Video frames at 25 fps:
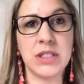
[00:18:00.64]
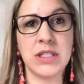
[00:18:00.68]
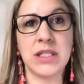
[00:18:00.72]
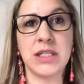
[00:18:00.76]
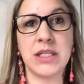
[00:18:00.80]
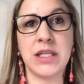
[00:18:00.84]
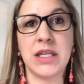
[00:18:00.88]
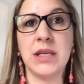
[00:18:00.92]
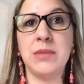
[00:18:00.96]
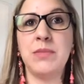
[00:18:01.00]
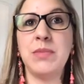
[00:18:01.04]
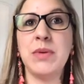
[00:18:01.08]

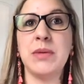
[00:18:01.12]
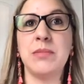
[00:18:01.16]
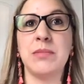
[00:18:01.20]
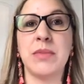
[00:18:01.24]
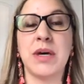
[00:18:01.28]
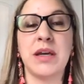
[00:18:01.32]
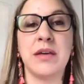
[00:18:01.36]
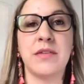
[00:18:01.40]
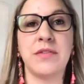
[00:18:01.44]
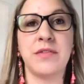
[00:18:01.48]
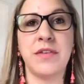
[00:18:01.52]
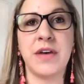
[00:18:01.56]
keeping
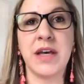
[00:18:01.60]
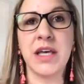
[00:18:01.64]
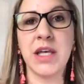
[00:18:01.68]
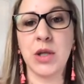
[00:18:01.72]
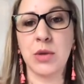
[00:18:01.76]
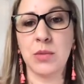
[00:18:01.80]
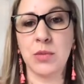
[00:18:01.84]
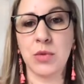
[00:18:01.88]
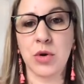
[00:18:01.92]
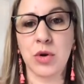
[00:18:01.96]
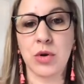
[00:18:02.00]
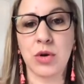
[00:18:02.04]
my file
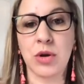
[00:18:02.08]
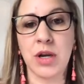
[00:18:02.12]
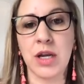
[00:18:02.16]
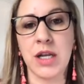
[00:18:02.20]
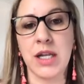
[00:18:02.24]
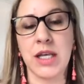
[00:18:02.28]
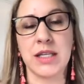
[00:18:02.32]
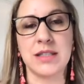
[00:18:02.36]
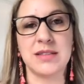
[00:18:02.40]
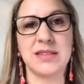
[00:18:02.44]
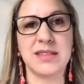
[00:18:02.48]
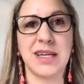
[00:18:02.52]
more
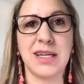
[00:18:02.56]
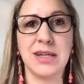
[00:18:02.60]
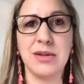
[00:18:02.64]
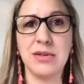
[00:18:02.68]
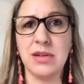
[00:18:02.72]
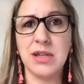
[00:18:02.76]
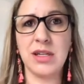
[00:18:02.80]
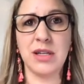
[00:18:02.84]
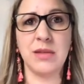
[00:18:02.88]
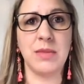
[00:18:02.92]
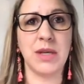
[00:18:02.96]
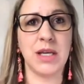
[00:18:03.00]
organized. I don't
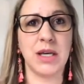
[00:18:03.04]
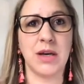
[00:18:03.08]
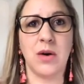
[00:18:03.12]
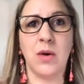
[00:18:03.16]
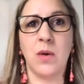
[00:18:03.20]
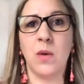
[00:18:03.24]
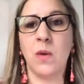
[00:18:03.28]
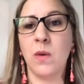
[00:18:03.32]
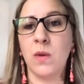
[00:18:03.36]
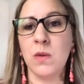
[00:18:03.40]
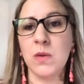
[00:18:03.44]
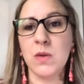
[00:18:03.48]
need to make a
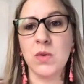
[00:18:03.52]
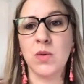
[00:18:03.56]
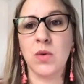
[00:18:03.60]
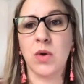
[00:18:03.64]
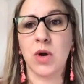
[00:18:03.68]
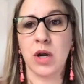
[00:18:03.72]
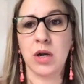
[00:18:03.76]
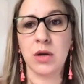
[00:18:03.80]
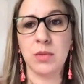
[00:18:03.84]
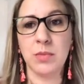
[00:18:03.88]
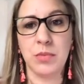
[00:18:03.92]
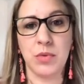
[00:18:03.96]
whole new
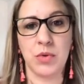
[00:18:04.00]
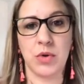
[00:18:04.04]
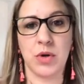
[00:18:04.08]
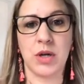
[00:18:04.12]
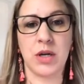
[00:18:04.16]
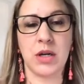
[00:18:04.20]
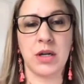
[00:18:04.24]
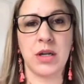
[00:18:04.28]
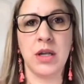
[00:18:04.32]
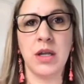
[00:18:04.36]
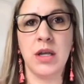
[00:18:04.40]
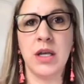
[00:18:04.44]

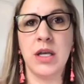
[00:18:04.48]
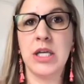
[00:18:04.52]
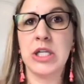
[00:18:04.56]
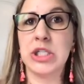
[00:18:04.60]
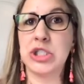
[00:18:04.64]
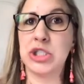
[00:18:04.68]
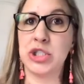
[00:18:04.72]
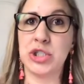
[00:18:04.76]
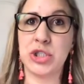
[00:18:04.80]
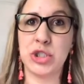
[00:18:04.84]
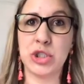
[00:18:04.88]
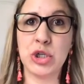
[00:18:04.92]
artboard
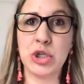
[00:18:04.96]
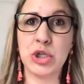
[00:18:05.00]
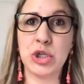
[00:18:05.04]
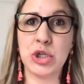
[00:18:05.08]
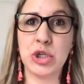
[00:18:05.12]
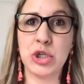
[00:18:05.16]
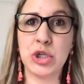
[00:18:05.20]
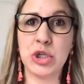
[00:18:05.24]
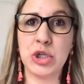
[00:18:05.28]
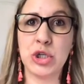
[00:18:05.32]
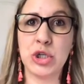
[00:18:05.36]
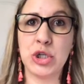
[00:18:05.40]
to show
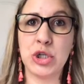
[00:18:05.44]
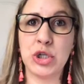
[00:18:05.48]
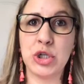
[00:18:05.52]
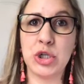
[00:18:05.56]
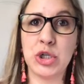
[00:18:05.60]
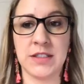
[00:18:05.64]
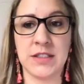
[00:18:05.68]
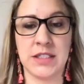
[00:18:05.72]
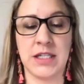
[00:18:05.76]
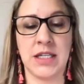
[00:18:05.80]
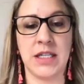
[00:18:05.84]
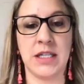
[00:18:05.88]
what the off
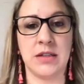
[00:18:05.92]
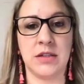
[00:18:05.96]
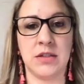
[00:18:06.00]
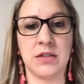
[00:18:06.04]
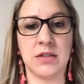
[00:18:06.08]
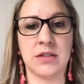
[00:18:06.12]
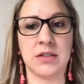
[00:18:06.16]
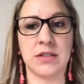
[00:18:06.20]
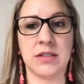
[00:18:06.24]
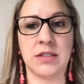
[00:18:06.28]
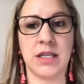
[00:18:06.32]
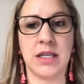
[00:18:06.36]
state
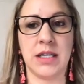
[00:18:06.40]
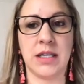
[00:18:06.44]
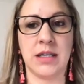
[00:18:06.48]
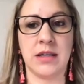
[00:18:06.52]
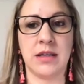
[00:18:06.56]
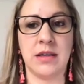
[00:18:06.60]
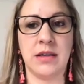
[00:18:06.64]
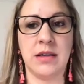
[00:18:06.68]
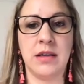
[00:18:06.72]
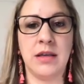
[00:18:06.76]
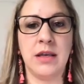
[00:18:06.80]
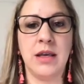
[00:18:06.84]
looks like.
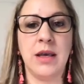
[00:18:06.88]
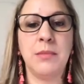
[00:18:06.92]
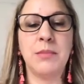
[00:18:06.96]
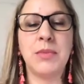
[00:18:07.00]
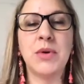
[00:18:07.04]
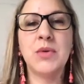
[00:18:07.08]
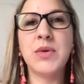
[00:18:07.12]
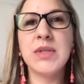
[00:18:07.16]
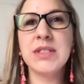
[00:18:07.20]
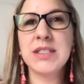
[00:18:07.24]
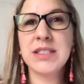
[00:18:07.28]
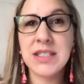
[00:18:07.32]
But
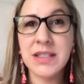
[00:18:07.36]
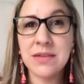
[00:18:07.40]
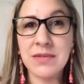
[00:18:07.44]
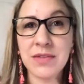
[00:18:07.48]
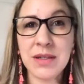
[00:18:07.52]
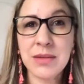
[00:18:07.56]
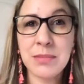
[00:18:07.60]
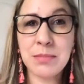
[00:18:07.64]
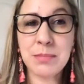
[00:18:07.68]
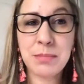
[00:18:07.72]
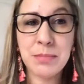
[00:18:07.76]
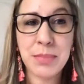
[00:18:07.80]
what's
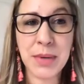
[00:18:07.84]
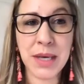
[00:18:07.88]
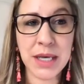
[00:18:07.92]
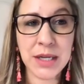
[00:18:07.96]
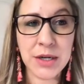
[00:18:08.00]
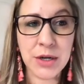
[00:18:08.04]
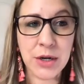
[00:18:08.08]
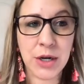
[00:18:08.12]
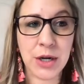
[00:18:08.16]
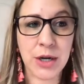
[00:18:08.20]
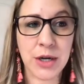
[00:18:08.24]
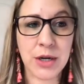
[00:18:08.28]
even
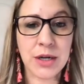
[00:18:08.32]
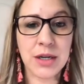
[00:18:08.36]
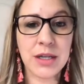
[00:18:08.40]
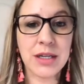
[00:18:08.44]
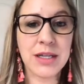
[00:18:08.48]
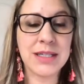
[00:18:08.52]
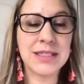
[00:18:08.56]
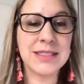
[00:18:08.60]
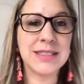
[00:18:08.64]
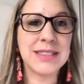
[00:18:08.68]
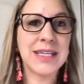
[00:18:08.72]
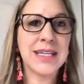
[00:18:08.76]
better
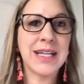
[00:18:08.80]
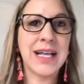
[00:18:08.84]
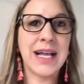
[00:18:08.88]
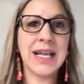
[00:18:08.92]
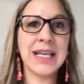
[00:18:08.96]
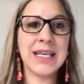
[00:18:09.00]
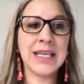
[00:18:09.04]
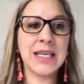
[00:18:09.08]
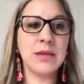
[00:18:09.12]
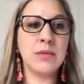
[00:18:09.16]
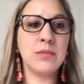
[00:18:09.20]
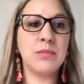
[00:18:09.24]
is that I
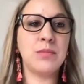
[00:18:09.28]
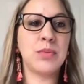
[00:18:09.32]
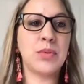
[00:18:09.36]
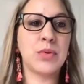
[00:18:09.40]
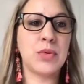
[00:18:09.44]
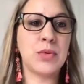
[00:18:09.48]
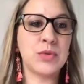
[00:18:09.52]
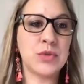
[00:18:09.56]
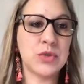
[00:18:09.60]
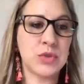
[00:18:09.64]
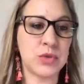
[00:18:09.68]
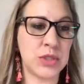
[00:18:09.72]

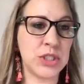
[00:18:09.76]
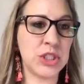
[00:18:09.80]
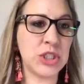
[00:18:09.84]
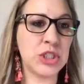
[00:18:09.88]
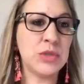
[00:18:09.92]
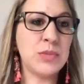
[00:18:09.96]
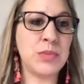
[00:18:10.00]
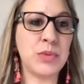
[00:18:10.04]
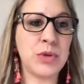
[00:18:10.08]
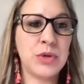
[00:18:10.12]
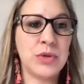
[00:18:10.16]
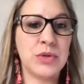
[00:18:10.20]
can switch to
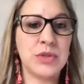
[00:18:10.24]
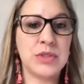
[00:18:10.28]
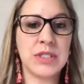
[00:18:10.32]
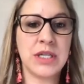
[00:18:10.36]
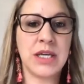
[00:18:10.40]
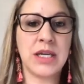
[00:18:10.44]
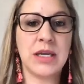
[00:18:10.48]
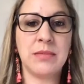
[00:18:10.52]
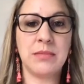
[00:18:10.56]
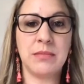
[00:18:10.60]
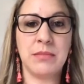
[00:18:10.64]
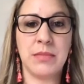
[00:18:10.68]

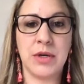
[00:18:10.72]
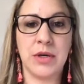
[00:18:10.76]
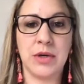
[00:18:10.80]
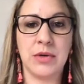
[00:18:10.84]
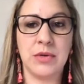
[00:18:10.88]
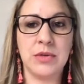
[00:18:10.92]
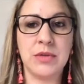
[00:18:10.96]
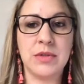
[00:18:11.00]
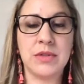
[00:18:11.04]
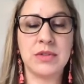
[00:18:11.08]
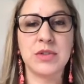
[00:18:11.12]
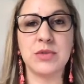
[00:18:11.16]
prototype
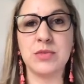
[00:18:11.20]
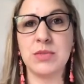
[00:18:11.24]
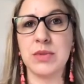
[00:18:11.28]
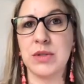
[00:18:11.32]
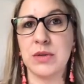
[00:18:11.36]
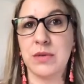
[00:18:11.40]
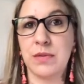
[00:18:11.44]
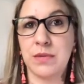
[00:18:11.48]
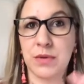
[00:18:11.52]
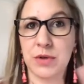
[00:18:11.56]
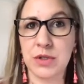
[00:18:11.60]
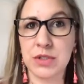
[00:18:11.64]
mode. This will be the
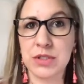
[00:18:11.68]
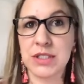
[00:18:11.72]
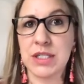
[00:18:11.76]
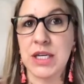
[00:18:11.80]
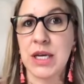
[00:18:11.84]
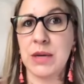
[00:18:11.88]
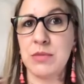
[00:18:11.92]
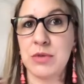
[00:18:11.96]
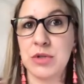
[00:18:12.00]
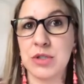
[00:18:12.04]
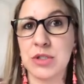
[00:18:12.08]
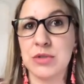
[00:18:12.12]
first
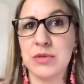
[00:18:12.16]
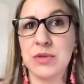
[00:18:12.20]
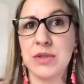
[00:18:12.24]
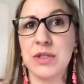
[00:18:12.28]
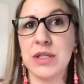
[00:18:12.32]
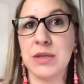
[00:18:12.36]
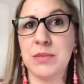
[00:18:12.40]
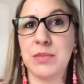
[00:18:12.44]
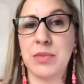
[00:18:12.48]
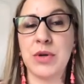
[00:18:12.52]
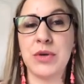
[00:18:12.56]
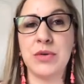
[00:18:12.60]
time we're doing
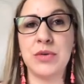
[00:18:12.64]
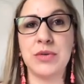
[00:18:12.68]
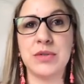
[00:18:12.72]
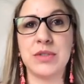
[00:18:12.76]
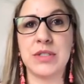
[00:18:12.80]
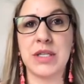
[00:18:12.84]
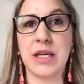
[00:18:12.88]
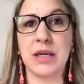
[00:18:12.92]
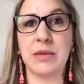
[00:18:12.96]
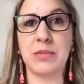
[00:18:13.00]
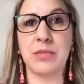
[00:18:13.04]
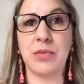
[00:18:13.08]
a
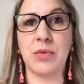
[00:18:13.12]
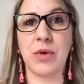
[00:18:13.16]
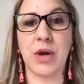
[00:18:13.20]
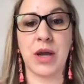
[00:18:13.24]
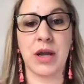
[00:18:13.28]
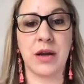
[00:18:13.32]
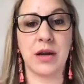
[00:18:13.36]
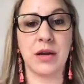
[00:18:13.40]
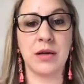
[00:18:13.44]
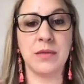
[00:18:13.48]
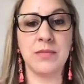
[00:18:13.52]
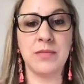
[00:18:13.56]
prototype
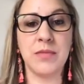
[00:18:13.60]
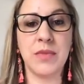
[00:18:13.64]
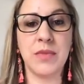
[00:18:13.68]
wire.